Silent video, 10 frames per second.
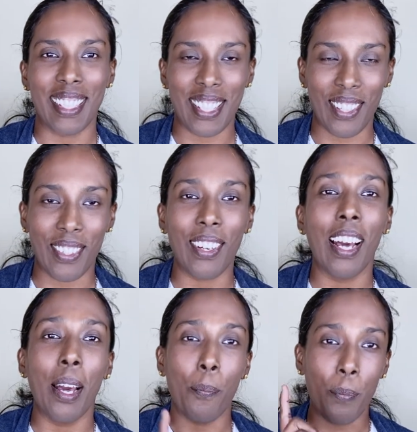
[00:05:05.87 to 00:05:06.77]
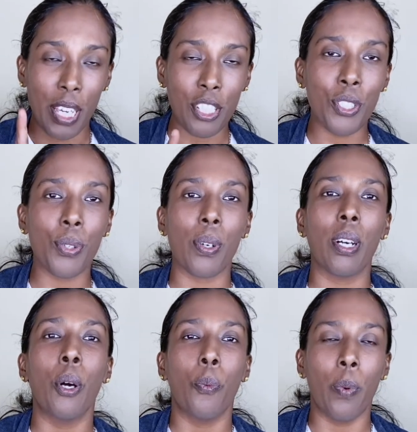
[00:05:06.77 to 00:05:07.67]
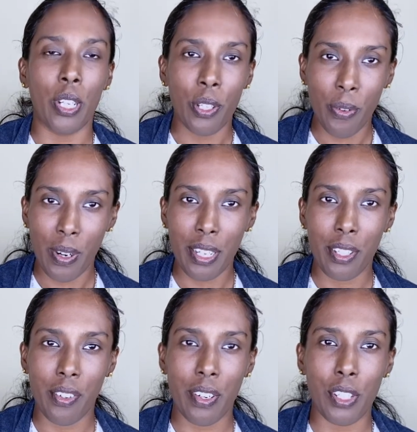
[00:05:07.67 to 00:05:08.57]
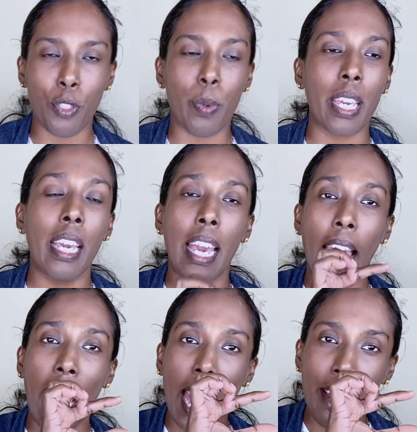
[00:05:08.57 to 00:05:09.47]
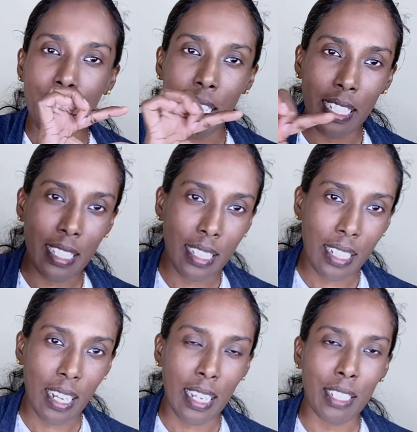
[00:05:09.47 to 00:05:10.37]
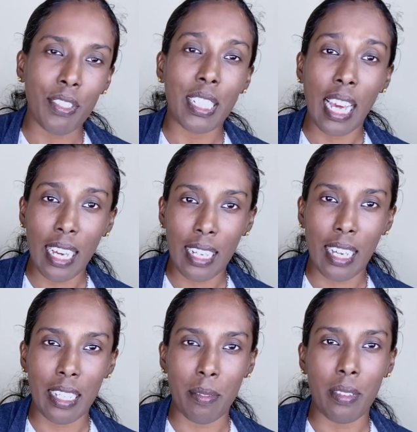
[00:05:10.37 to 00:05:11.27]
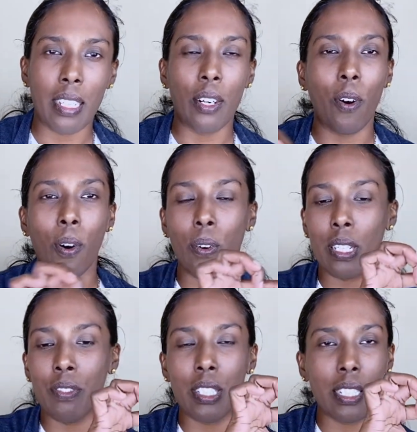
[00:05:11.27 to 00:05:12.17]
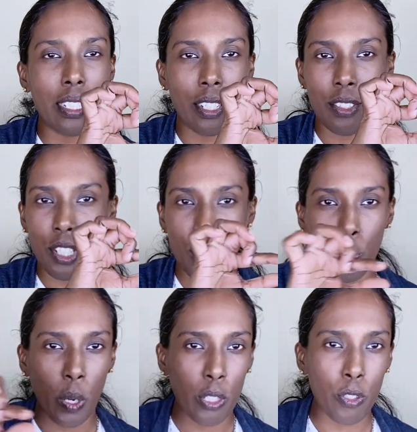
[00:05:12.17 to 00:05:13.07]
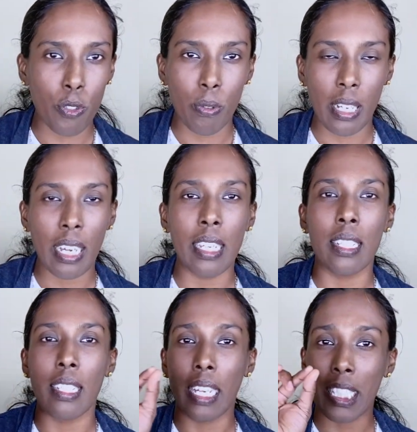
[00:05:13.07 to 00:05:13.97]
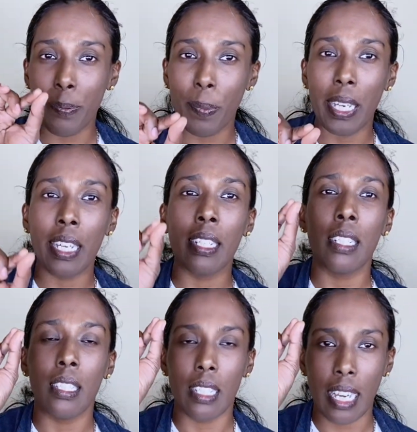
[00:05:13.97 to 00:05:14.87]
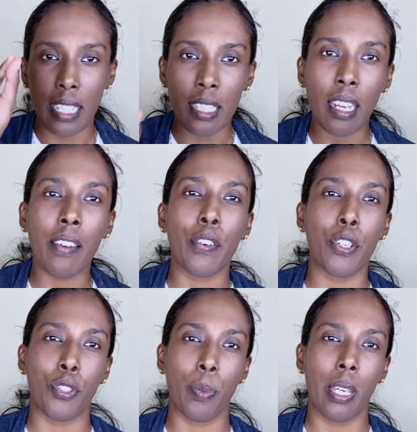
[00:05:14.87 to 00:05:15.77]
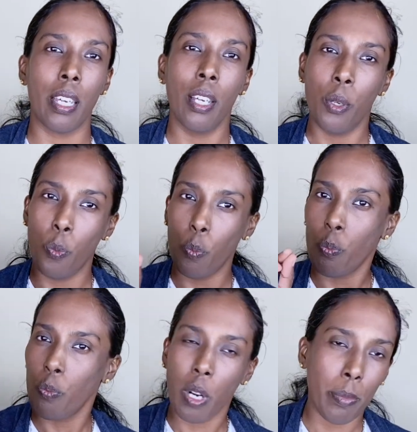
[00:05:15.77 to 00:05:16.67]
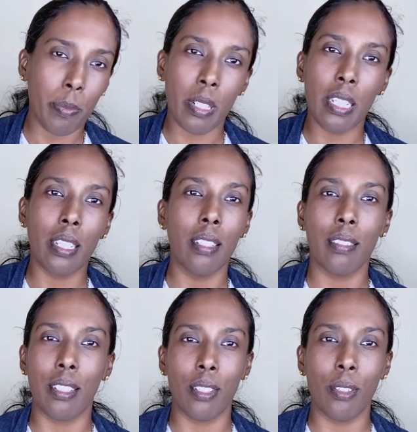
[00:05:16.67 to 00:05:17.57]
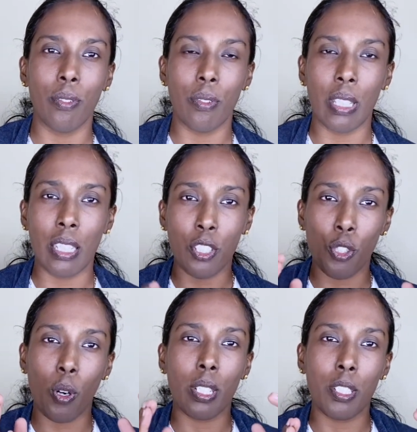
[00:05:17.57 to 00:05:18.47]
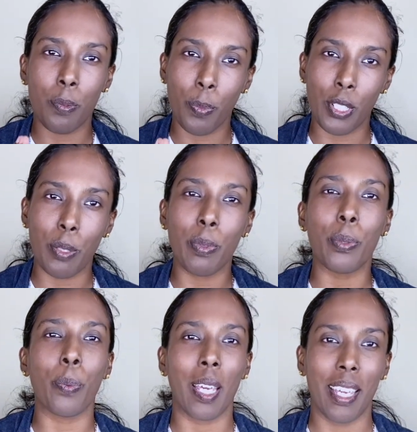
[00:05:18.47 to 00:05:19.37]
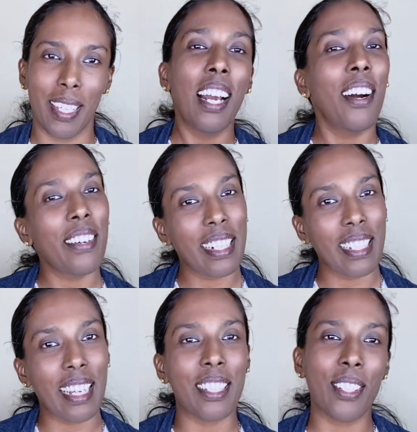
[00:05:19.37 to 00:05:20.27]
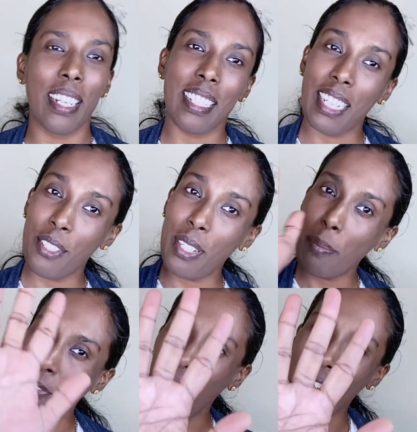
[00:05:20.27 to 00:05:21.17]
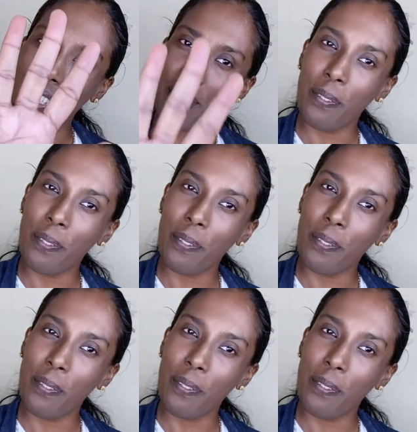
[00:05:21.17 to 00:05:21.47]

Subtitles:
So make sure when you write your resume, have that kind of a tagline, or even just 1 or 2 lines explain the entire resume, probably in the shortest possible way. Alright guys, so let's get to number 5.